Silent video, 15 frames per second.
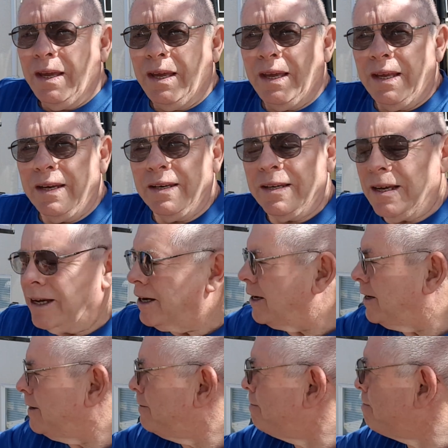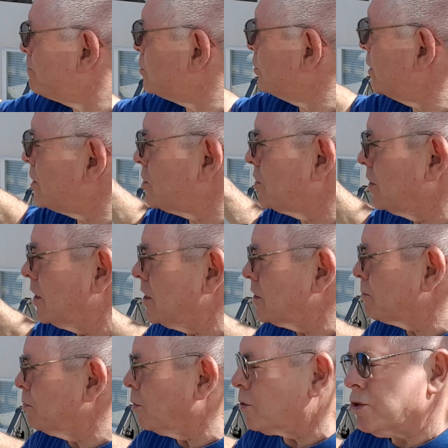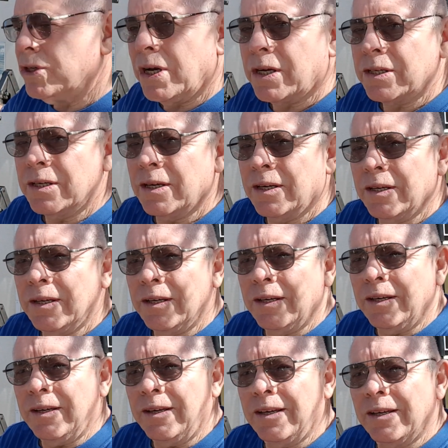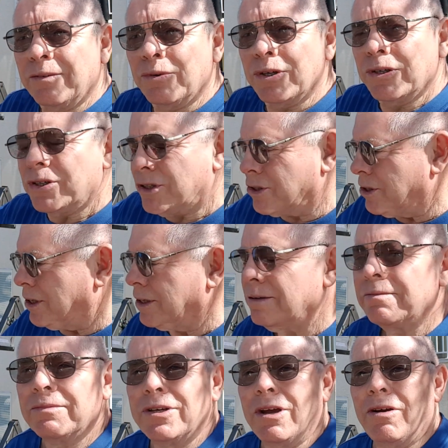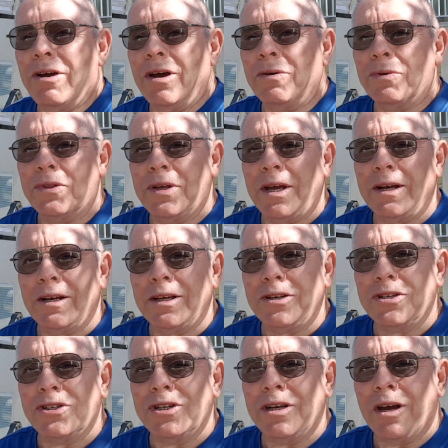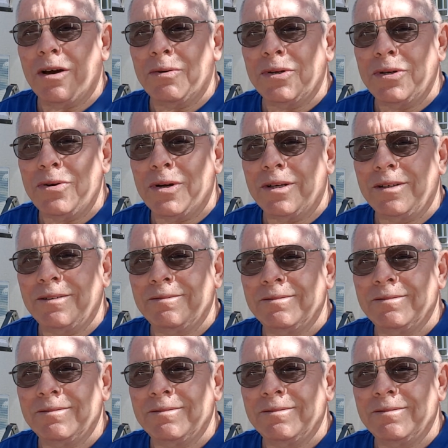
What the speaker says: and so that's today's project, and we're just going to carry on with that and let you see how we do it.